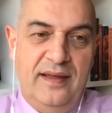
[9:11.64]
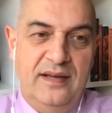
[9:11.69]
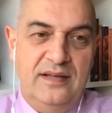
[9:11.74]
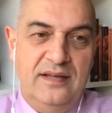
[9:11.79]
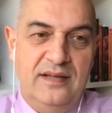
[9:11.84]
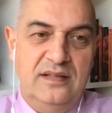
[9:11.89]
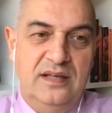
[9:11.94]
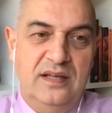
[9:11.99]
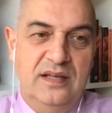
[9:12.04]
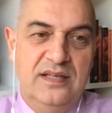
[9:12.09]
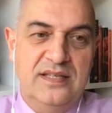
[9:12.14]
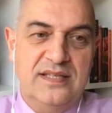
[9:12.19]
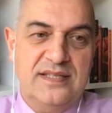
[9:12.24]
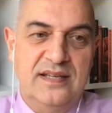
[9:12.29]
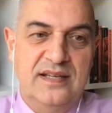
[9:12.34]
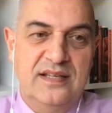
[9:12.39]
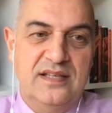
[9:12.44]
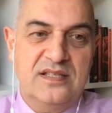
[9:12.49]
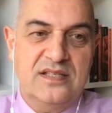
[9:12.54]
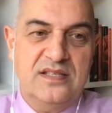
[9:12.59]
he
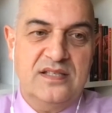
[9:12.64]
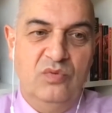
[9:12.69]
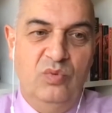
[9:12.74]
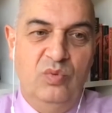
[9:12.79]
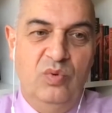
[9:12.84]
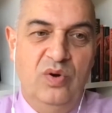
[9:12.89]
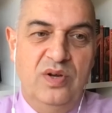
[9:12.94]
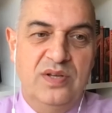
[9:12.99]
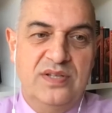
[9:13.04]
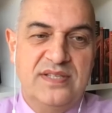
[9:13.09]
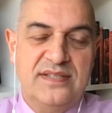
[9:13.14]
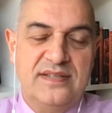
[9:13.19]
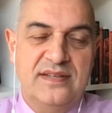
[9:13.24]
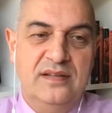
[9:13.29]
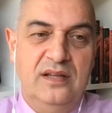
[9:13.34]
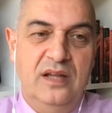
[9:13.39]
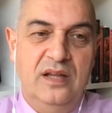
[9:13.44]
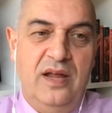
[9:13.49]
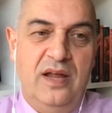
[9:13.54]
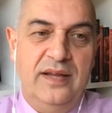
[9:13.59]
says words
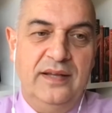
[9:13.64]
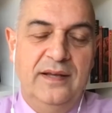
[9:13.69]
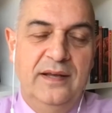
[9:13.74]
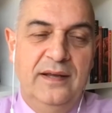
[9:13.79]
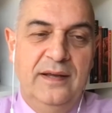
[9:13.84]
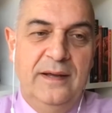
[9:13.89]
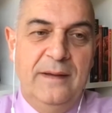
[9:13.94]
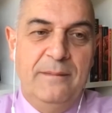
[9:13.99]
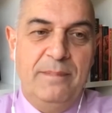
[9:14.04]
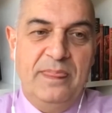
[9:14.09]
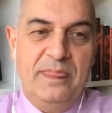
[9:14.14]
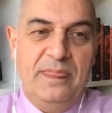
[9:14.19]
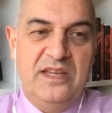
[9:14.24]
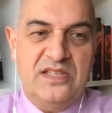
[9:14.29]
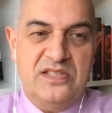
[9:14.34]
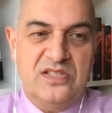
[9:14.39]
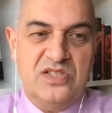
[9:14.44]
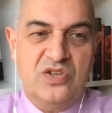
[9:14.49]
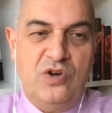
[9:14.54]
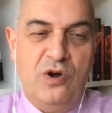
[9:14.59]
like, this
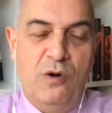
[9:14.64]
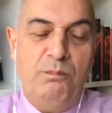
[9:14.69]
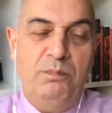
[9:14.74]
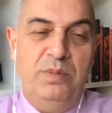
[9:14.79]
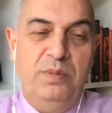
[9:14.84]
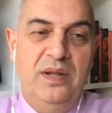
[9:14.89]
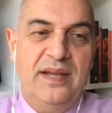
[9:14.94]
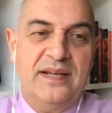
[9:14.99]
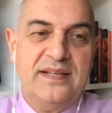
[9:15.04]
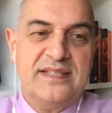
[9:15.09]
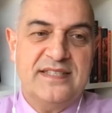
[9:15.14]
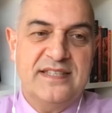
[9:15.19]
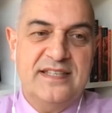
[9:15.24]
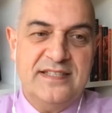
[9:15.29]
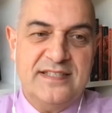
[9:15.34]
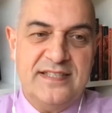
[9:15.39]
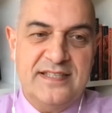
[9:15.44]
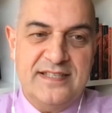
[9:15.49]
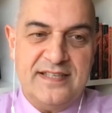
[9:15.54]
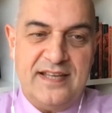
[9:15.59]
is complex,
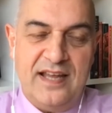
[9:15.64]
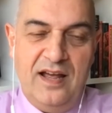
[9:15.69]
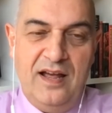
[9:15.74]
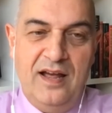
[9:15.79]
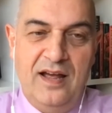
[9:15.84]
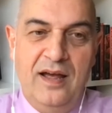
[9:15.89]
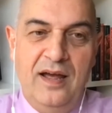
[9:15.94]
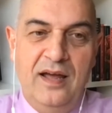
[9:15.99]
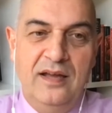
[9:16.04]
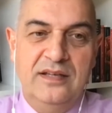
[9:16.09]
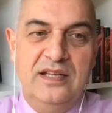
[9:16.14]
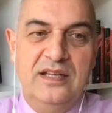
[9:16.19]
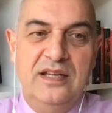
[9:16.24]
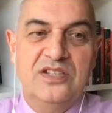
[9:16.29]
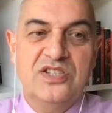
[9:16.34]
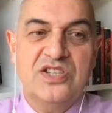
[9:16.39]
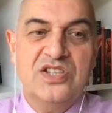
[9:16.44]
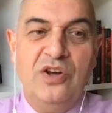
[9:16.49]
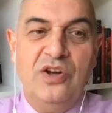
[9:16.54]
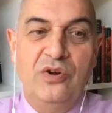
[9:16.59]
this is hard,
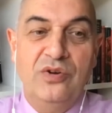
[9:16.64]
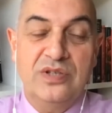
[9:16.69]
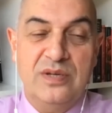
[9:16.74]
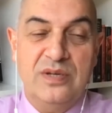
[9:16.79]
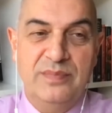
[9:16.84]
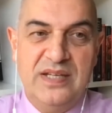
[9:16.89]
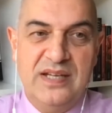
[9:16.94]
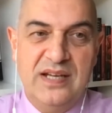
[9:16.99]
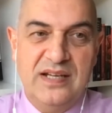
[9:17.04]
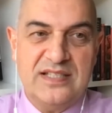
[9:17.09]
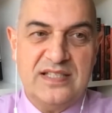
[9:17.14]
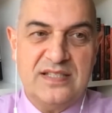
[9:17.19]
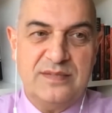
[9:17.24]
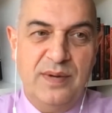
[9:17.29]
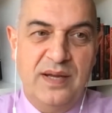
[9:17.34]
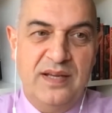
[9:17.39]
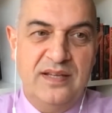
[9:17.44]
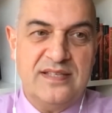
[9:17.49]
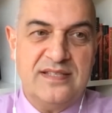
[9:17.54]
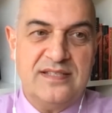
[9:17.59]
it's going to be
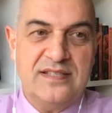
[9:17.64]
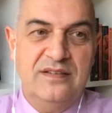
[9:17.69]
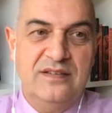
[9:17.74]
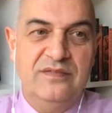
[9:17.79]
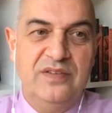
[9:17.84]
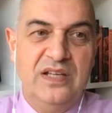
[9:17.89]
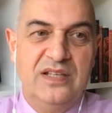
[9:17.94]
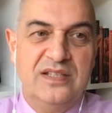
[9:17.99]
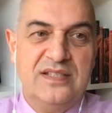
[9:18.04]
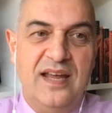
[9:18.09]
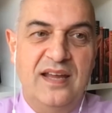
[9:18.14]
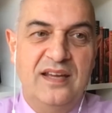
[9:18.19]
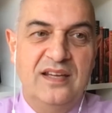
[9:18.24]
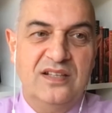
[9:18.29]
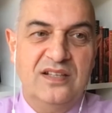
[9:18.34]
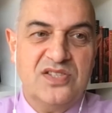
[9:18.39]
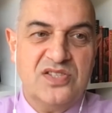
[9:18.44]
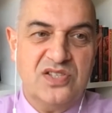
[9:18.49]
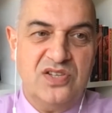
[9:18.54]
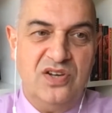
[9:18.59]
expensive, it
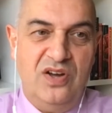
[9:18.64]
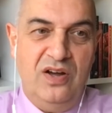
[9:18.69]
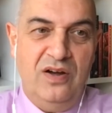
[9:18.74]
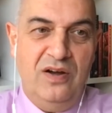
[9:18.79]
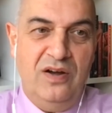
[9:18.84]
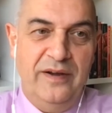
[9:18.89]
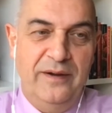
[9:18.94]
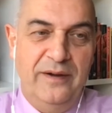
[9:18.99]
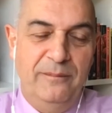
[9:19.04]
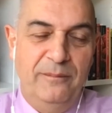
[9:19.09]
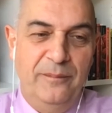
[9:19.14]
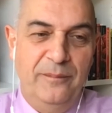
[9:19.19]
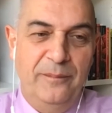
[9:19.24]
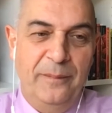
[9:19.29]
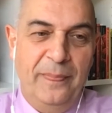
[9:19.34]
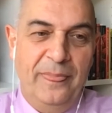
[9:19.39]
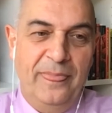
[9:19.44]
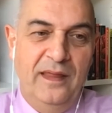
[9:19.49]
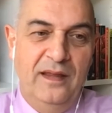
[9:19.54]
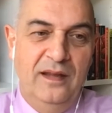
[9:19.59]
takes time.
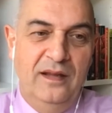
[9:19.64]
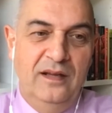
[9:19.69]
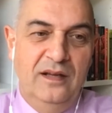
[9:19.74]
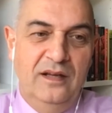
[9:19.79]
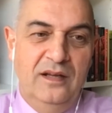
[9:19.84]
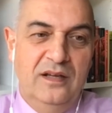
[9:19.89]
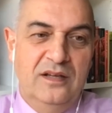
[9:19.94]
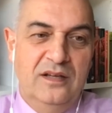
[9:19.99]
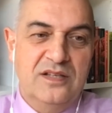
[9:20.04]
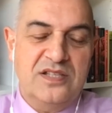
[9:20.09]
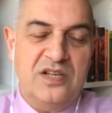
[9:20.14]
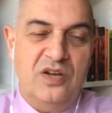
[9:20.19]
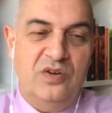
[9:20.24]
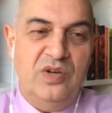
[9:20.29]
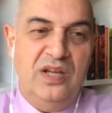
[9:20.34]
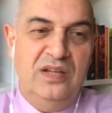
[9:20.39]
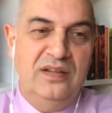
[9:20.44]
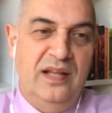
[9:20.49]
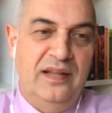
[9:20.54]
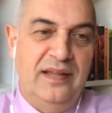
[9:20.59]
So
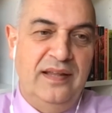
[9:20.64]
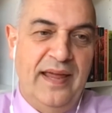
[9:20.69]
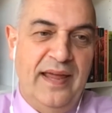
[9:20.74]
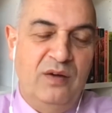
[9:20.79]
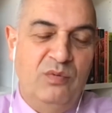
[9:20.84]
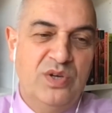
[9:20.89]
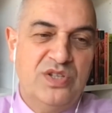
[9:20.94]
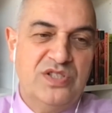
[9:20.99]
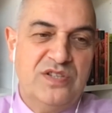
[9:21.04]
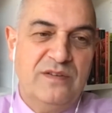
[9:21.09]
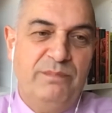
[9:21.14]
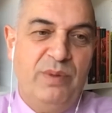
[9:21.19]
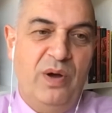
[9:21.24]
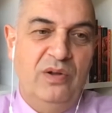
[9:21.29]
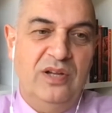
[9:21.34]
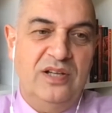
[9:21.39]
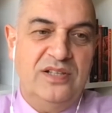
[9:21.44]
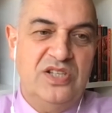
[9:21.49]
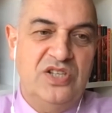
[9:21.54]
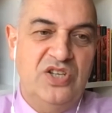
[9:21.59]
in the language of
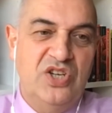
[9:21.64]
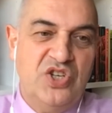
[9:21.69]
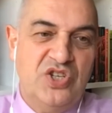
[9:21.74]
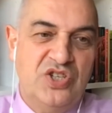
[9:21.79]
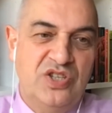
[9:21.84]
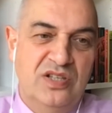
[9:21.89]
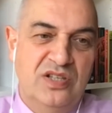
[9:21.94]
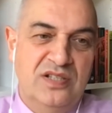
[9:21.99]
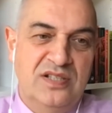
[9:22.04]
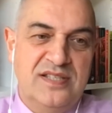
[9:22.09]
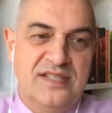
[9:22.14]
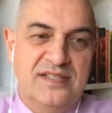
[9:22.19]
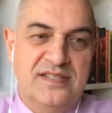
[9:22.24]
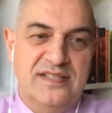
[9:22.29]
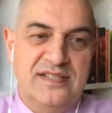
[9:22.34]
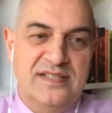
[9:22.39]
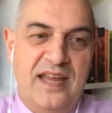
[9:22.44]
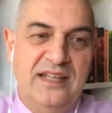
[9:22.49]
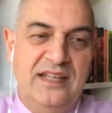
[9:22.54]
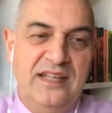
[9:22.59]
politicians,
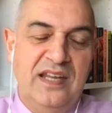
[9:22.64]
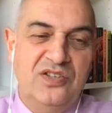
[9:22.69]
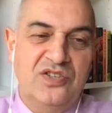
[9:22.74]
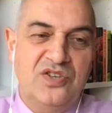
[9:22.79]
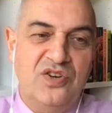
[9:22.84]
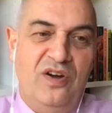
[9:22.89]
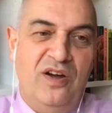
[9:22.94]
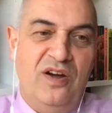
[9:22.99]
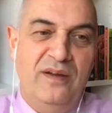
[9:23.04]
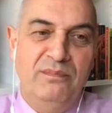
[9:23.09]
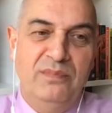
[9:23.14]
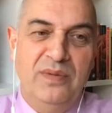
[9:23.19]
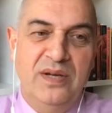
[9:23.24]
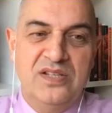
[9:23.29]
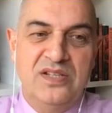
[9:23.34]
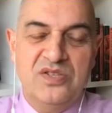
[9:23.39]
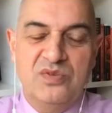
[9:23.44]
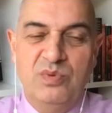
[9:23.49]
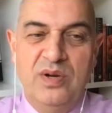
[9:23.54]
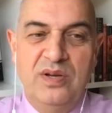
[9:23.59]
taking time
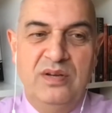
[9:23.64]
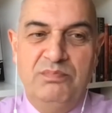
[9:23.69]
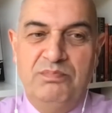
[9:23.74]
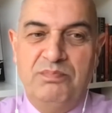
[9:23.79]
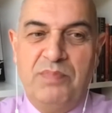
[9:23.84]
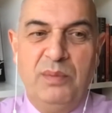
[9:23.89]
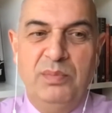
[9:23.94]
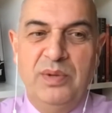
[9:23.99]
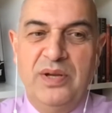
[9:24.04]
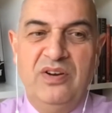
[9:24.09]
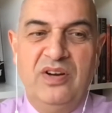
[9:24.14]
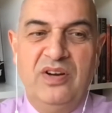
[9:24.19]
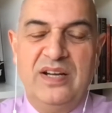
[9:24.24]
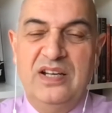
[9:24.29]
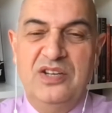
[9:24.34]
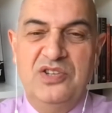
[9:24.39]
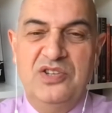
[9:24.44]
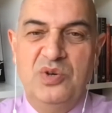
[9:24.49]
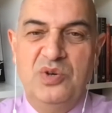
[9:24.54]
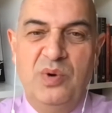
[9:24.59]
means we're probably not going
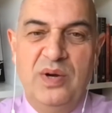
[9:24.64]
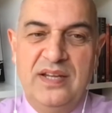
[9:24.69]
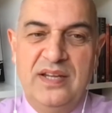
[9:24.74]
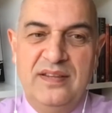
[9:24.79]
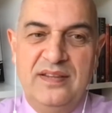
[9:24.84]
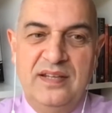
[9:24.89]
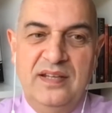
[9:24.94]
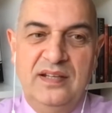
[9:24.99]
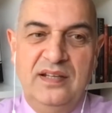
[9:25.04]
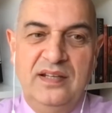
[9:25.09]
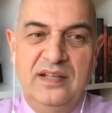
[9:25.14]
to do anything.